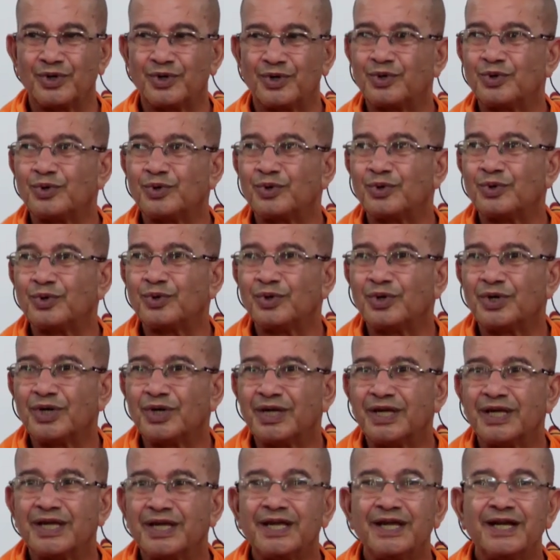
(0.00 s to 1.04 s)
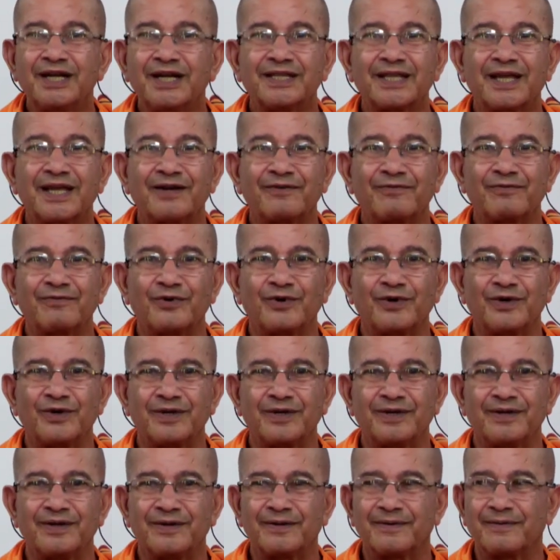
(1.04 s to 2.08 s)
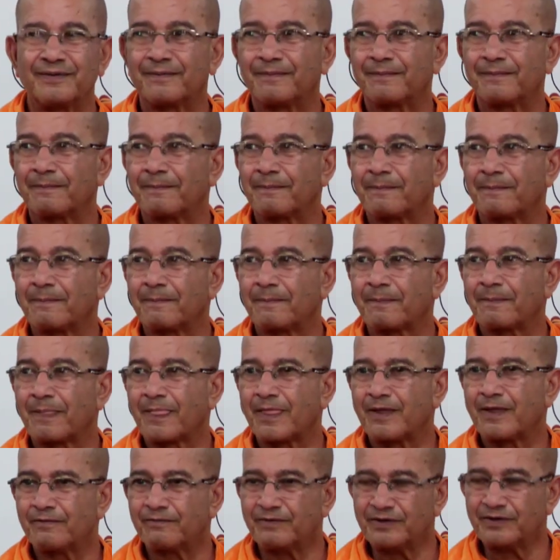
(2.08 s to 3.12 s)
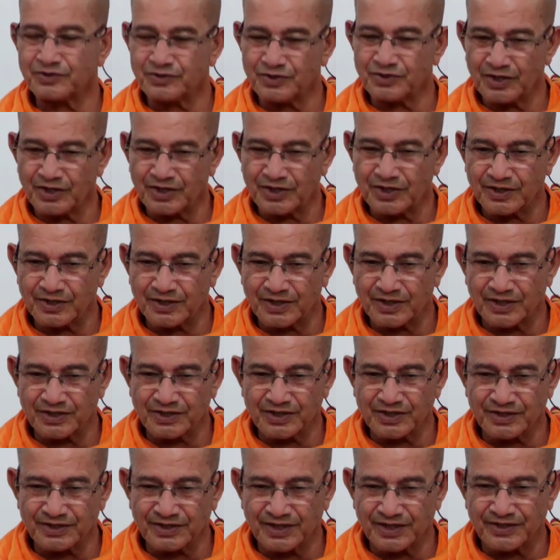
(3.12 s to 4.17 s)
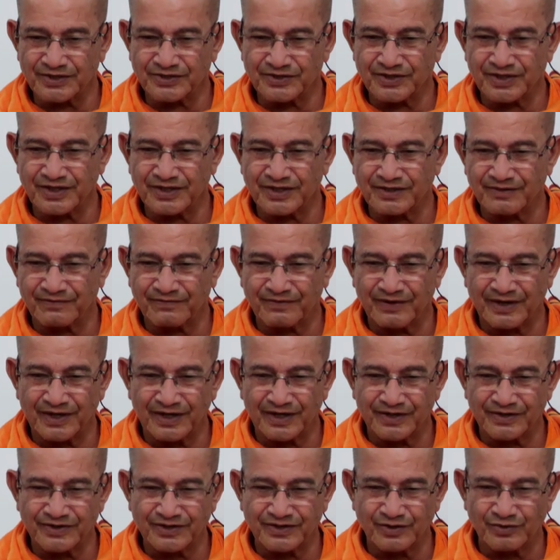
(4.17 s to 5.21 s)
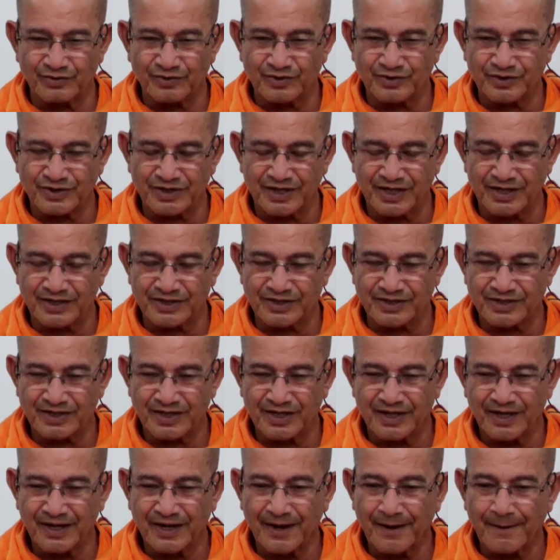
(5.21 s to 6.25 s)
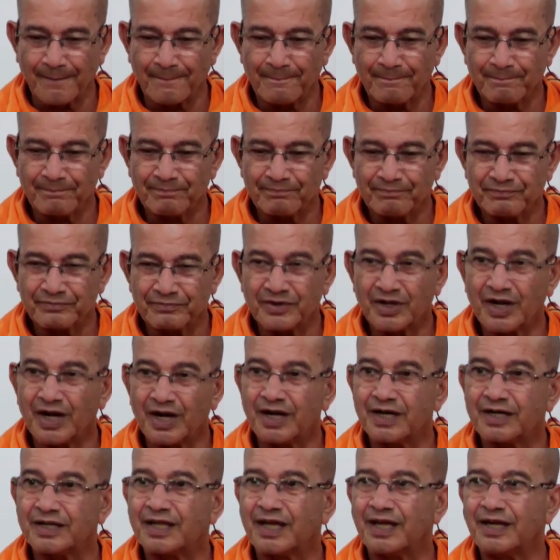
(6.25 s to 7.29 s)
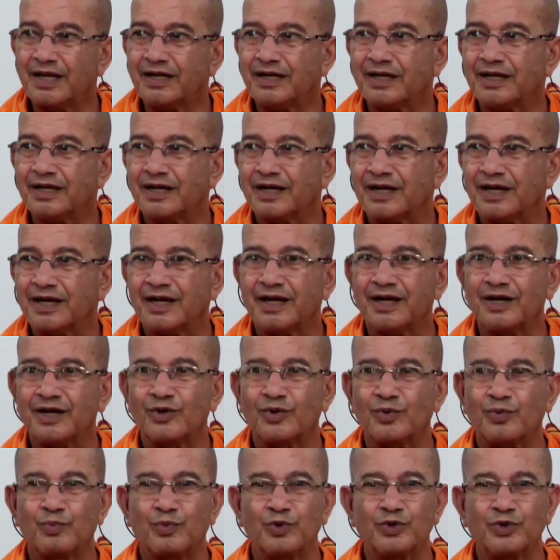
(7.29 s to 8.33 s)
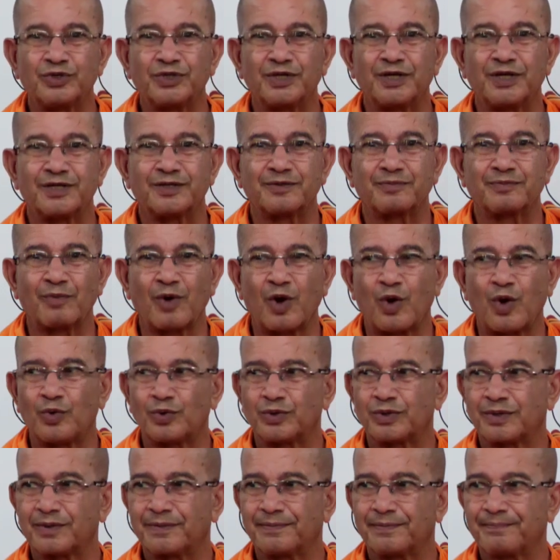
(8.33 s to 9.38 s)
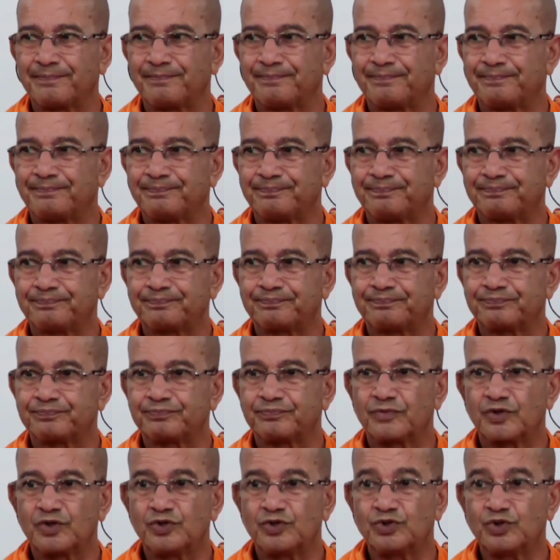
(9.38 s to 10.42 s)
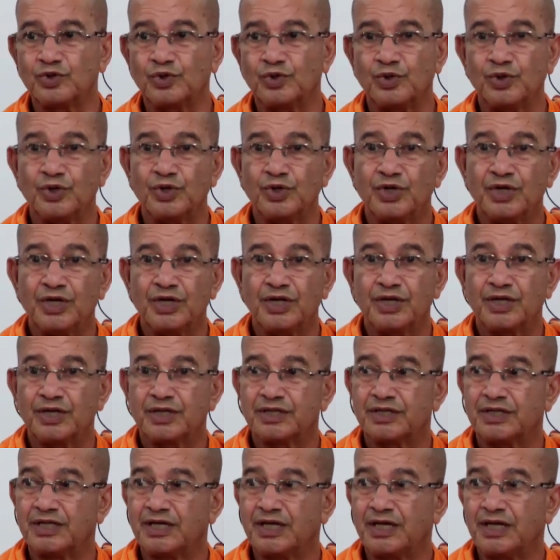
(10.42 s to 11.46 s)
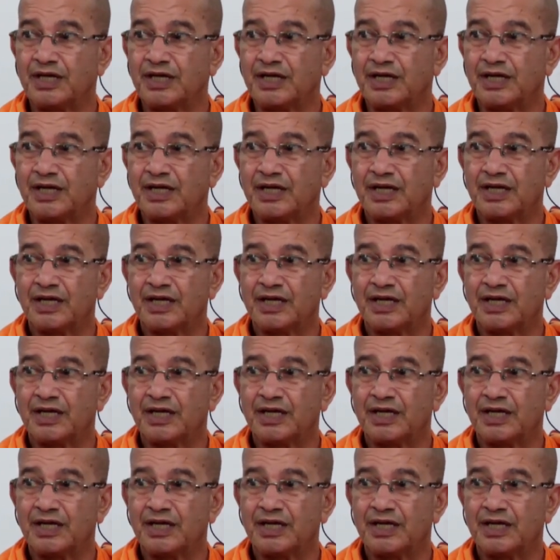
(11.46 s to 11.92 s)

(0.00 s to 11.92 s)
to eat that food. First it touches and sees the feelers, it will stretch. And then it puts its mouth. So these